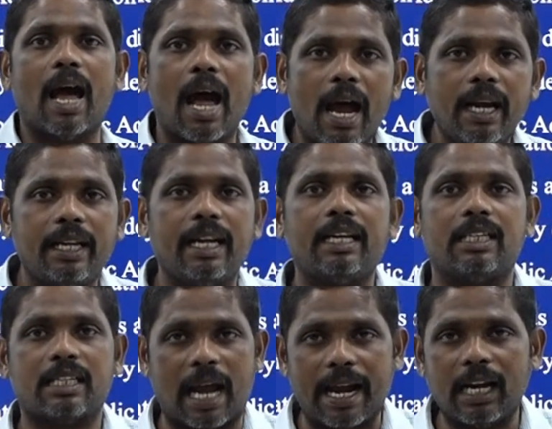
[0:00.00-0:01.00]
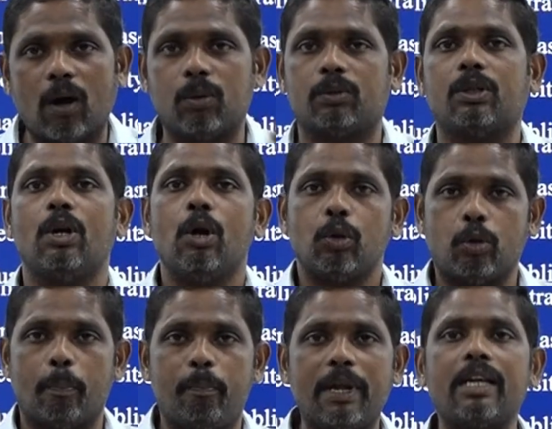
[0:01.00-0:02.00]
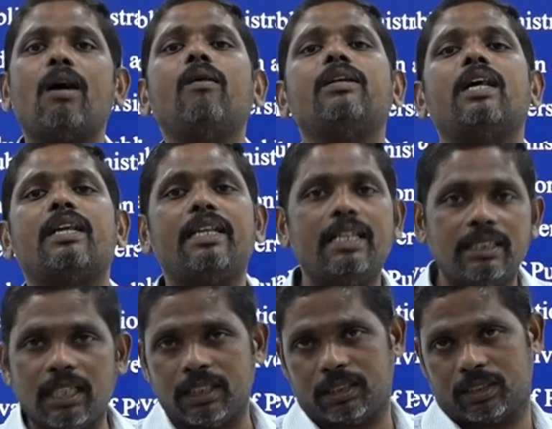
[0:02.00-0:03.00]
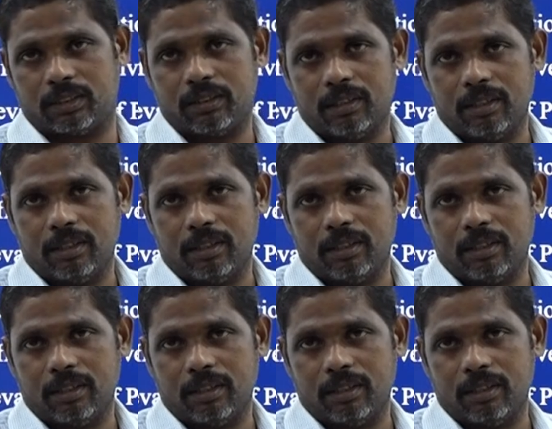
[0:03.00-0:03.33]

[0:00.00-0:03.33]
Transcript: and he tried out to bring out the reasons